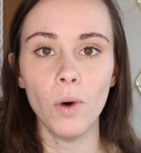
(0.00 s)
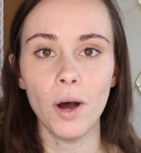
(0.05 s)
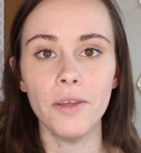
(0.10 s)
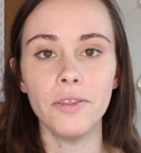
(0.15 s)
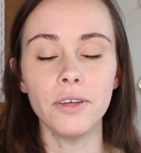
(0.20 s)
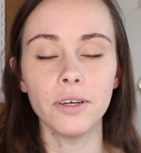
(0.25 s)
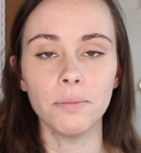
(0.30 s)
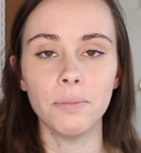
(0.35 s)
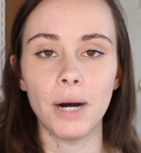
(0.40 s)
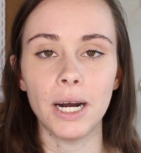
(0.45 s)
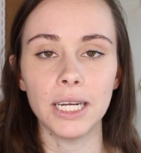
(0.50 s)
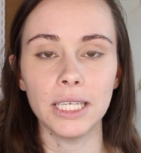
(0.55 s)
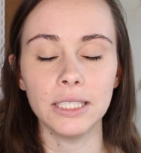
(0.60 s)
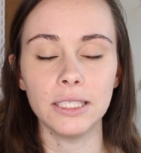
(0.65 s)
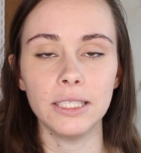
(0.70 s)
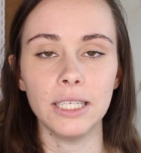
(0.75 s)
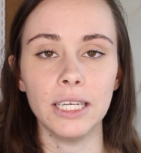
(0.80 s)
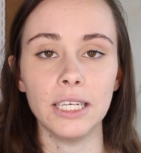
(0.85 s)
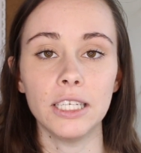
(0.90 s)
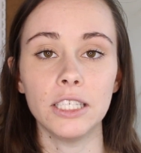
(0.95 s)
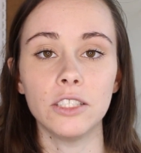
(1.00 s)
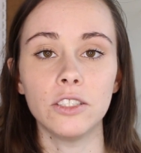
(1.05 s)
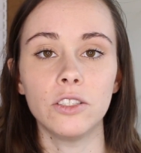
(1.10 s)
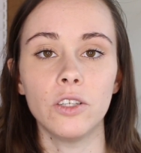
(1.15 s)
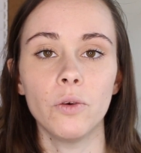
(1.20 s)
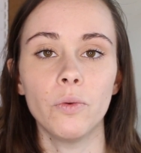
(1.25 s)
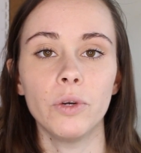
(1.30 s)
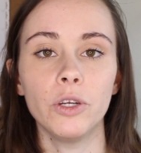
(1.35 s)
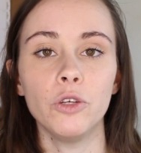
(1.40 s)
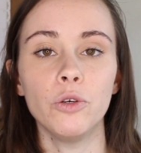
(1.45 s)
what their bodies need, and
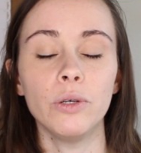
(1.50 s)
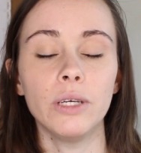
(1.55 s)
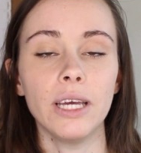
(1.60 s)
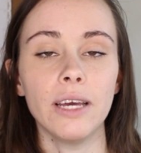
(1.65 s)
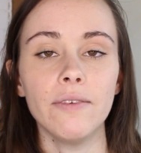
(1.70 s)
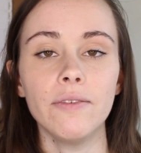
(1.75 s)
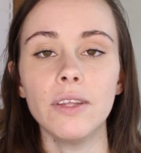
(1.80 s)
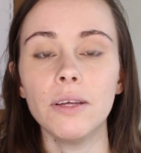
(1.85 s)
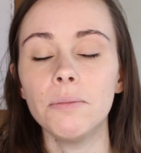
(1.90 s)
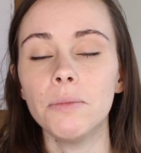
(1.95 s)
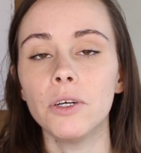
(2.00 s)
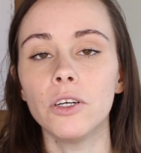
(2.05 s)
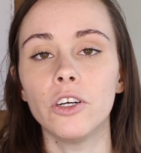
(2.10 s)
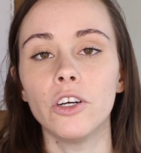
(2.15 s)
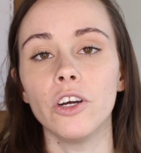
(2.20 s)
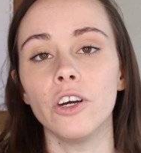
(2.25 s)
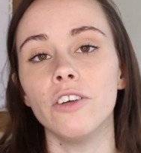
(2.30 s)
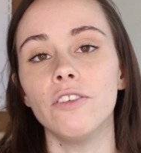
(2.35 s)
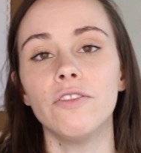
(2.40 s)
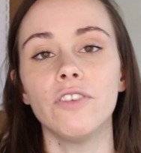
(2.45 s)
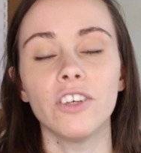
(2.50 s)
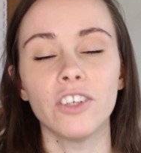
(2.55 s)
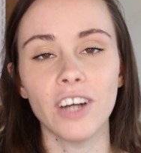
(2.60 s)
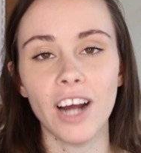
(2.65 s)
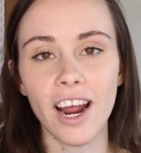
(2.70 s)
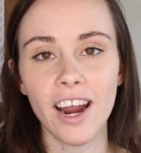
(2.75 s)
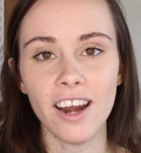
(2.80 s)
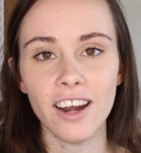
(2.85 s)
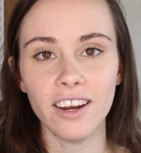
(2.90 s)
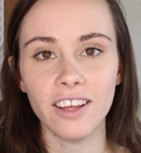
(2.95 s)
so when you give them a good
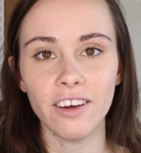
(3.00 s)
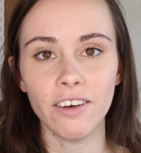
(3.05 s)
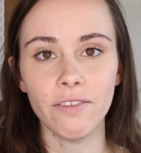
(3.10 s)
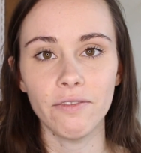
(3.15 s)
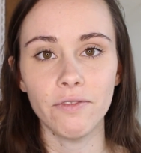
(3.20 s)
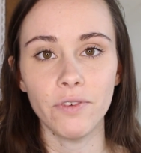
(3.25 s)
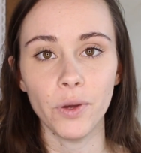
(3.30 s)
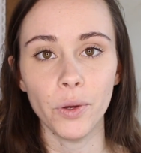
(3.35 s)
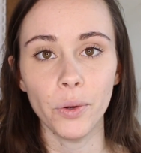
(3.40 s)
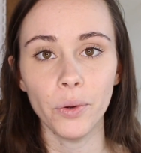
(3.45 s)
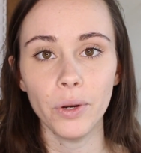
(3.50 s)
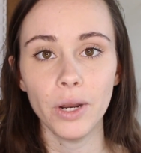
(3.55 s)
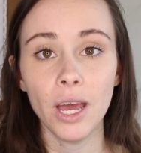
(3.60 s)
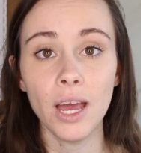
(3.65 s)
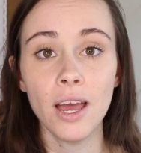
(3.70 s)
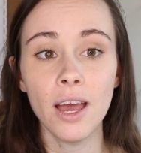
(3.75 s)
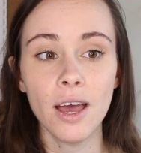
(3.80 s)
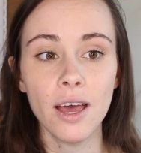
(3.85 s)
variety of food,